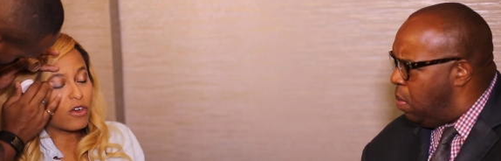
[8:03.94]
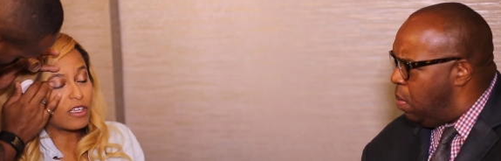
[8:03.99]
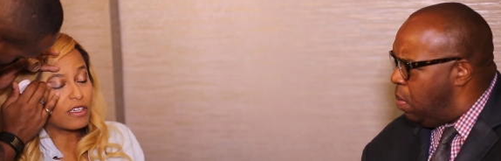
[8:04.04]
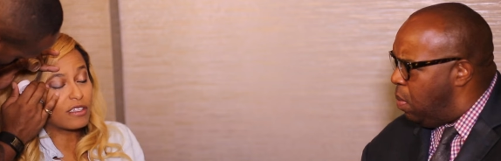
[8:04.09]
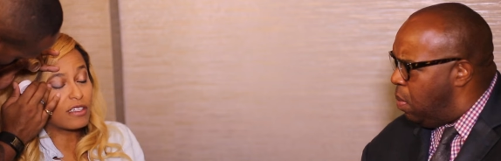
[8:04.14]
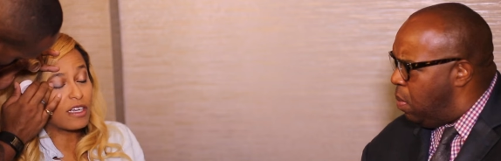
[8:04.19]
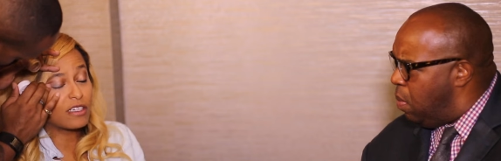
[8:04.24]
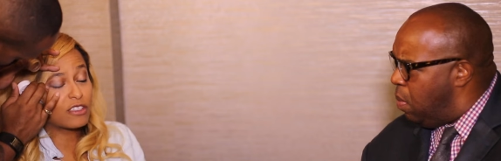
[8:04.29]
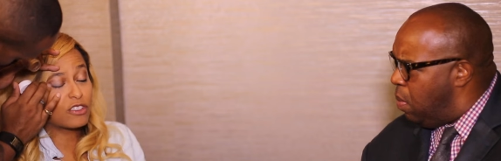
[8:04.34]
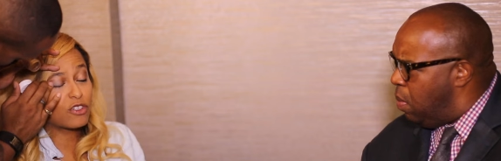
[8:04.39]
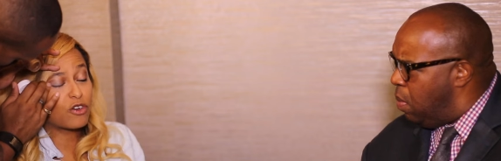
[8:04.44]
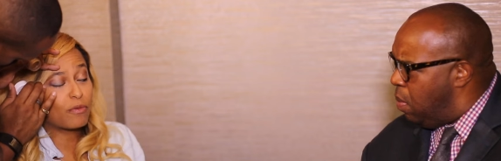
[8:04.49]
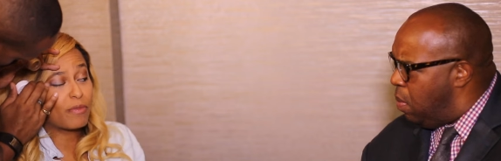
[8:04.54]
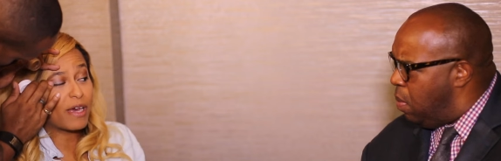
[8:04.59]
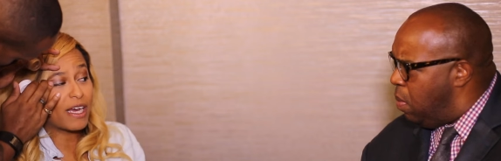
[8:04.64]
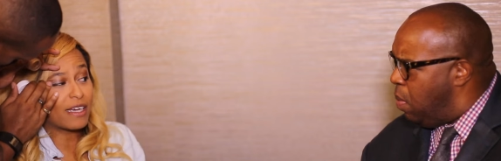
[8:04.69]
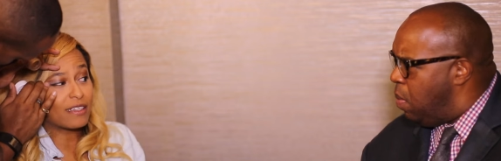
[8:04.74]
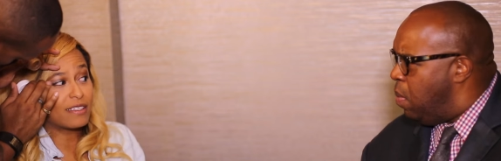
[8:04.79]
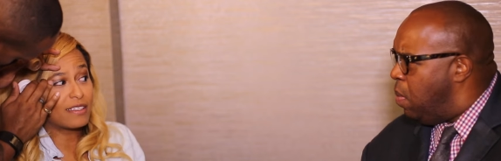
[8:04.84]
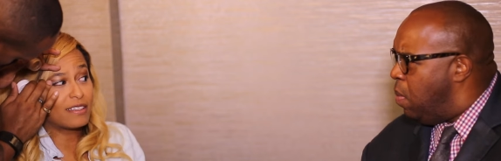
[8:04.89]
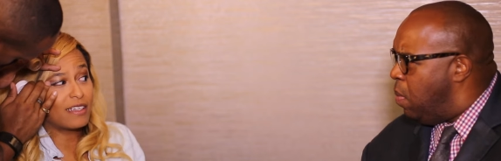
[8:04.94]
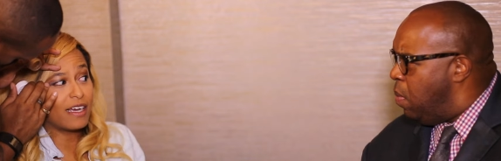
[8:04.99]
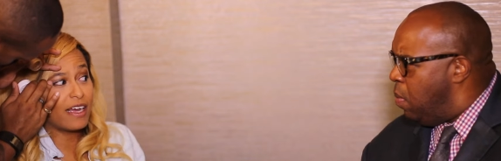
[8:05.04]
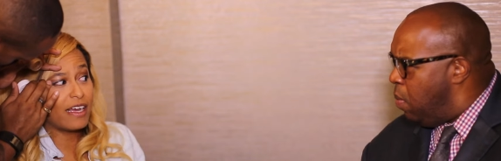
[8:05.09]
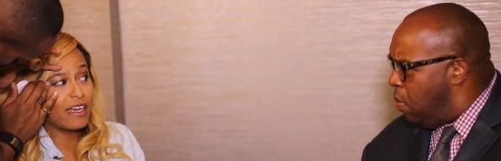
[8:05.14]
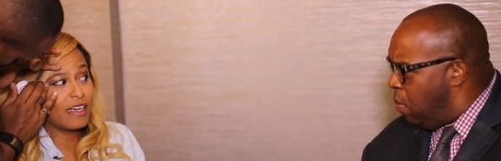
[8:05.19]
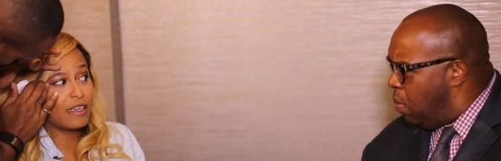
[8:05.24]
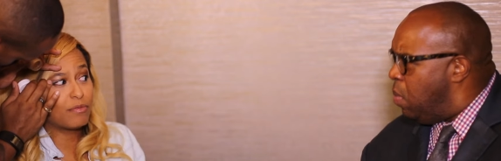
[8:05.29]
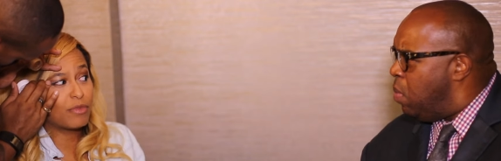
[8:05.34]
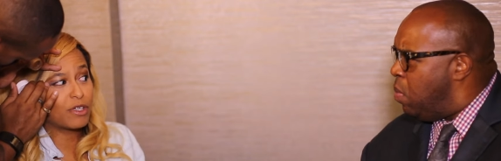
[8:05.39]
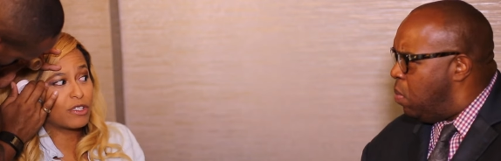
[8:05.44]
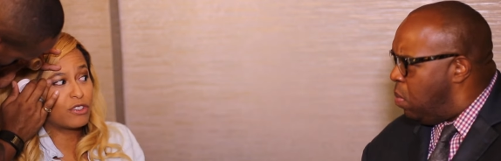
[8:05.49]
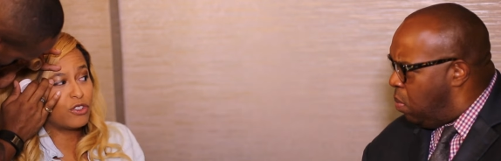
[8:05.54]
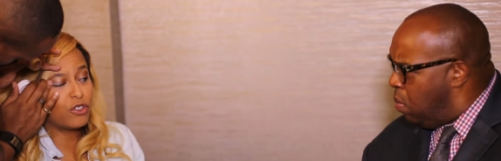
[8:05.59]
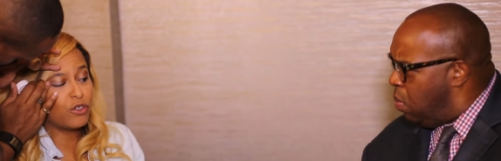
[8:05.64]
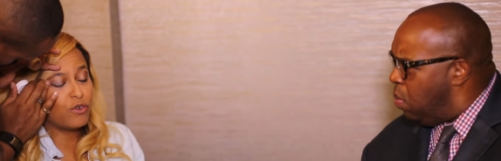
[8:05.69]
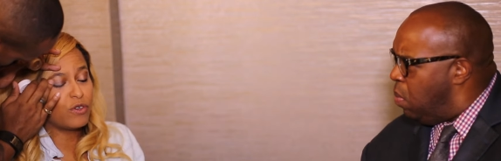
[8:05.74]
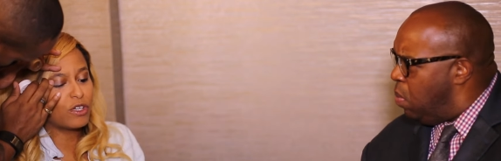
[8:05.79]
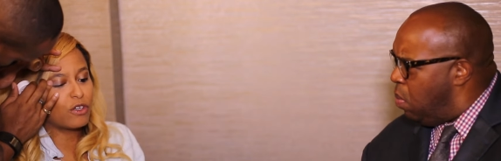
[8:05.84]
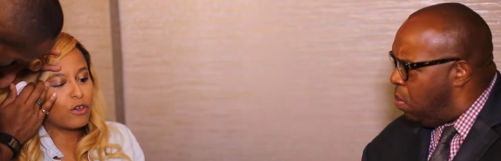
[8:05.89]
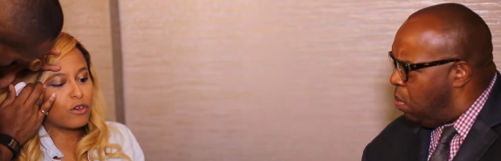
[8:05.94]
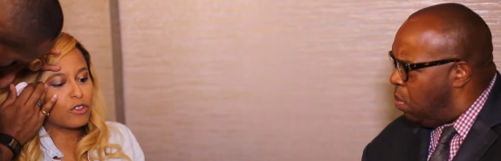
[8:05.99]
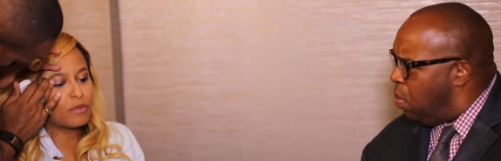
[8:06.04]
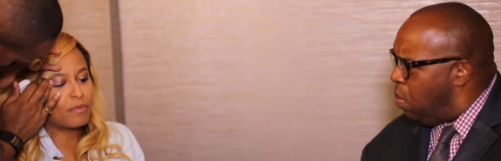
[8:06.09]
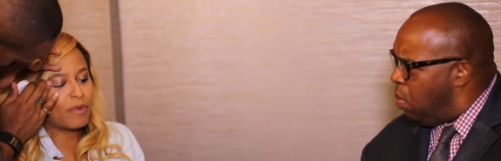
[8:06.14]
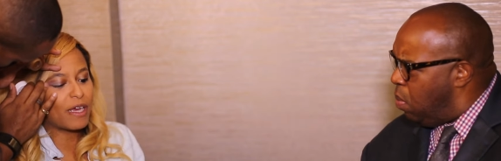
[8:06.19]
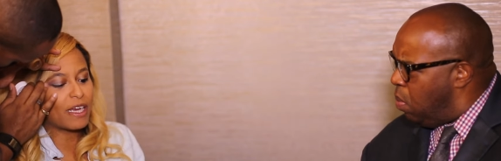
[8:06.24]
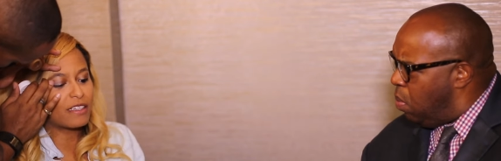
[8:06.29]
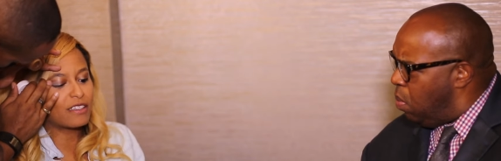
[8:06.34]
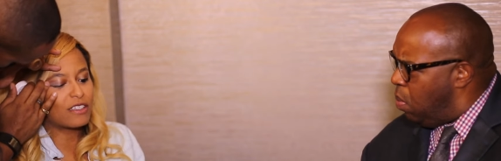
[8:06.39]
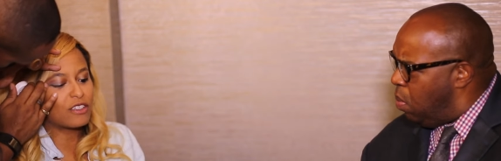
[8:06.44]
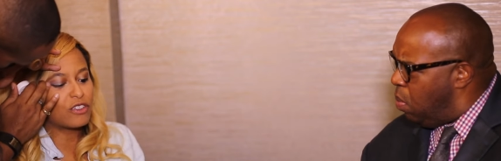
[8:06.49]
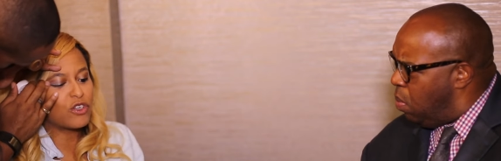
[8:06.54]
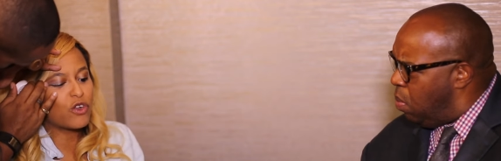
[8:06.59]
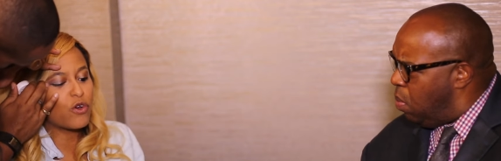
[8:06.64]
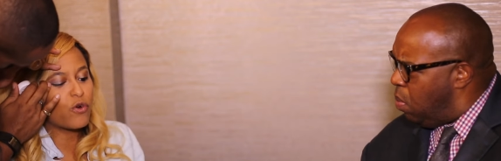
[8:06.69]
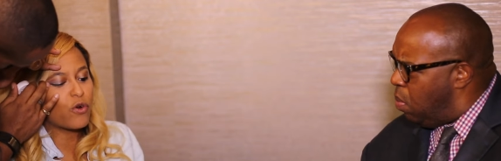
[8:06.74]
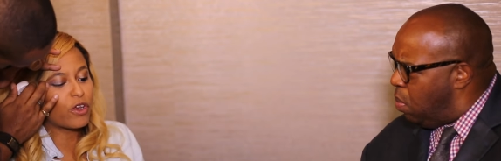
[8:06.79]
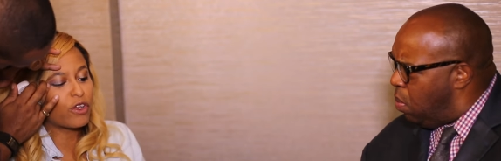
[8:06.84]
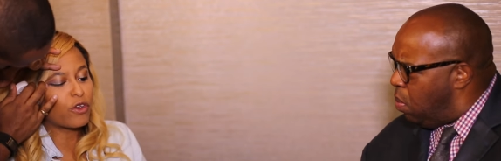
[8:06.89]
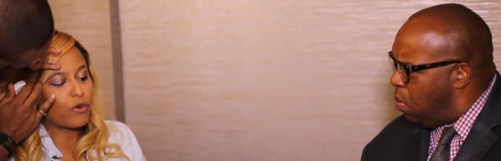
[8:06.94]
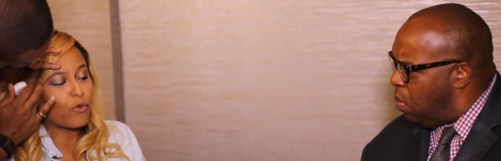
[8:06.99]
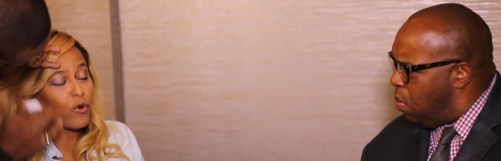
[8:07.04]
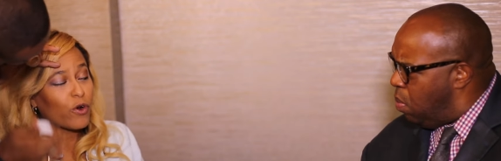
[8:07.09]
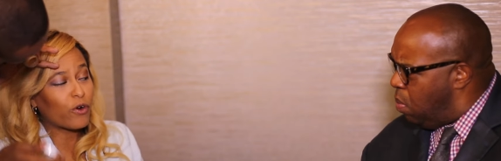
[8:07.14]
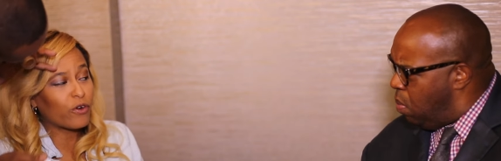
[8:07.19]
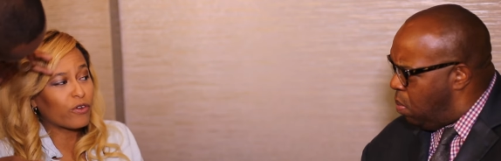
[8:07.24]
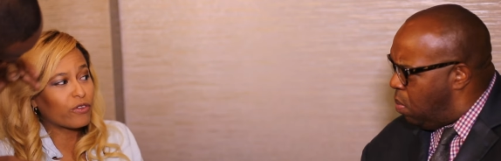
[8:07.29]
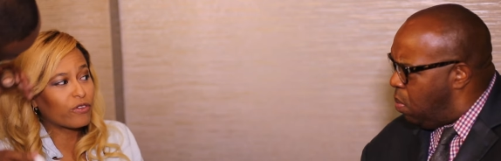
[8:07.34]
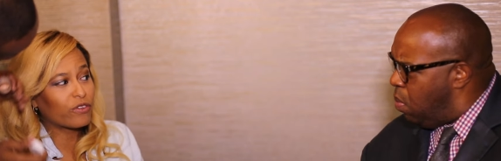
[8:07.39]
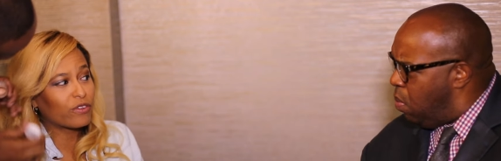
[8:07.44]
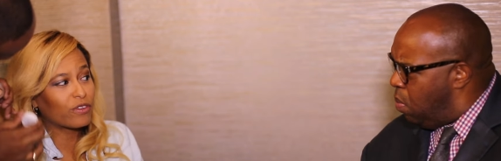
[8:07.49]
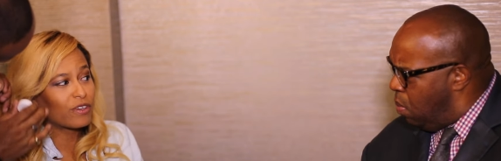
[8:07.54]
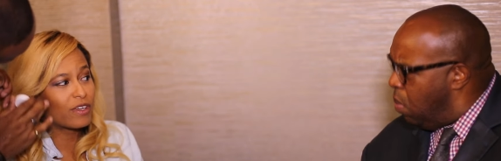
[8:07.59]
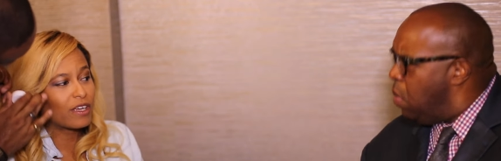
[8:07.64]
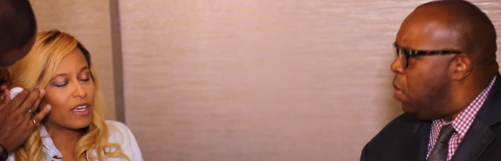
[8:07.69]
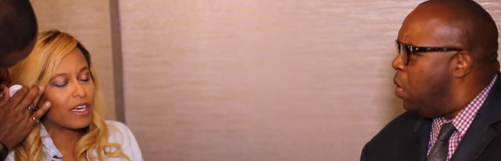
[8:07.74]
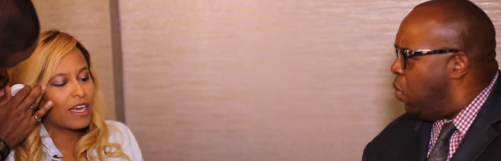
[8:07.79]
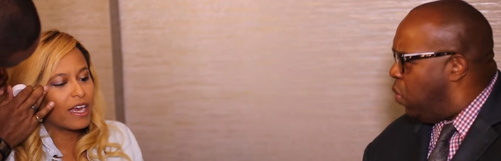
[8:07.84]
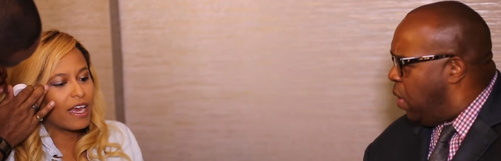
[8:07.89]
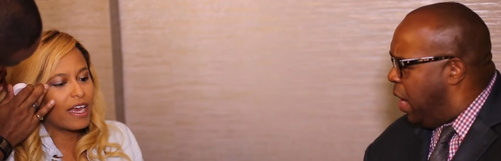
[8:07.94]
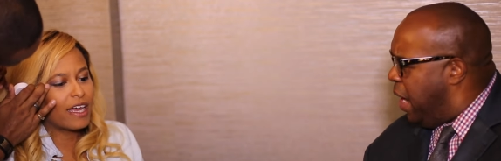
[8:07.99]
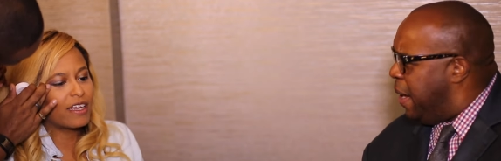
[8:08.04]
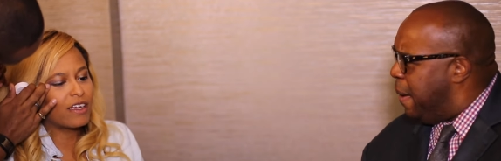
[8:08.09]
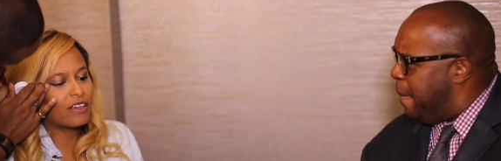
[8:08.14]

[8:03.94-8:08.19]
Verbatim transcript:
Speaker 1: it does go back to diet, but two, it goes back to knowing your worth right.